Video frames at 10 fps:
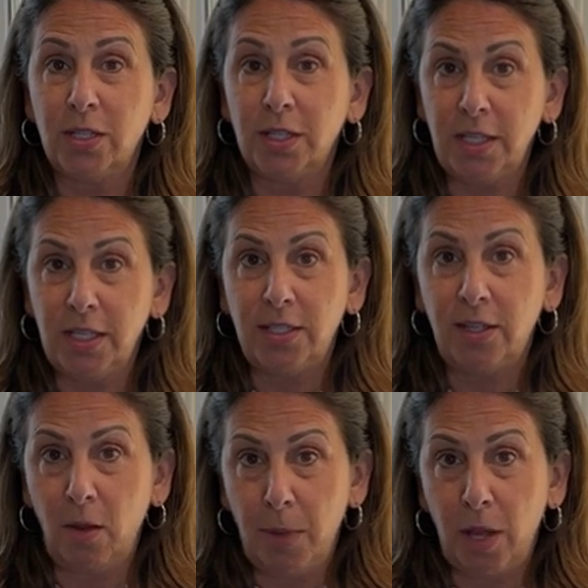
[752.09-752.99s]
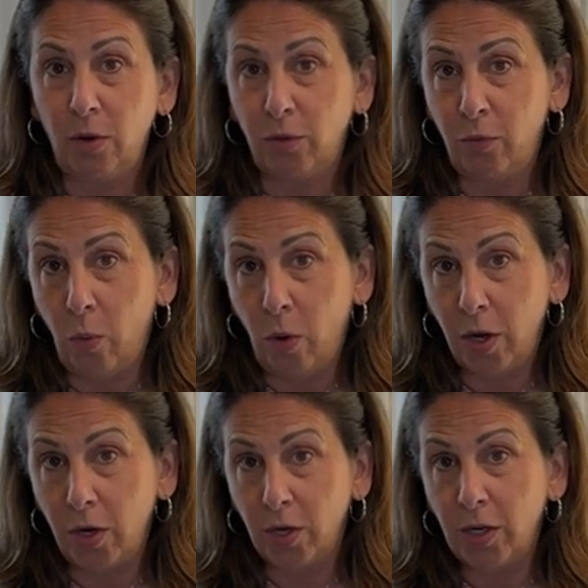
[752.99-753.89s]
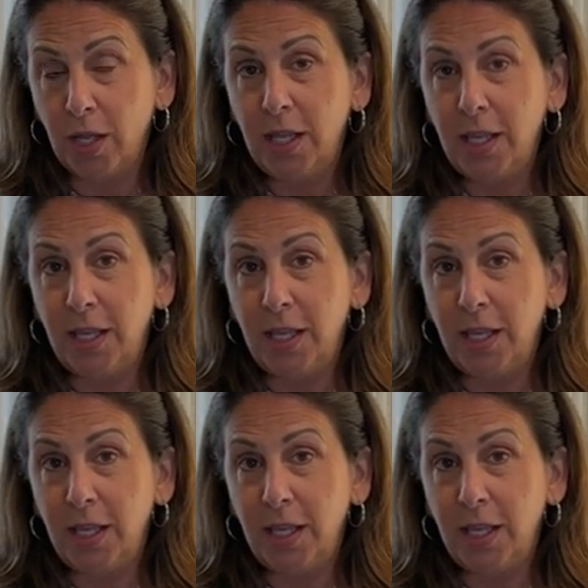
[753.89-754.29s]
the least amount of water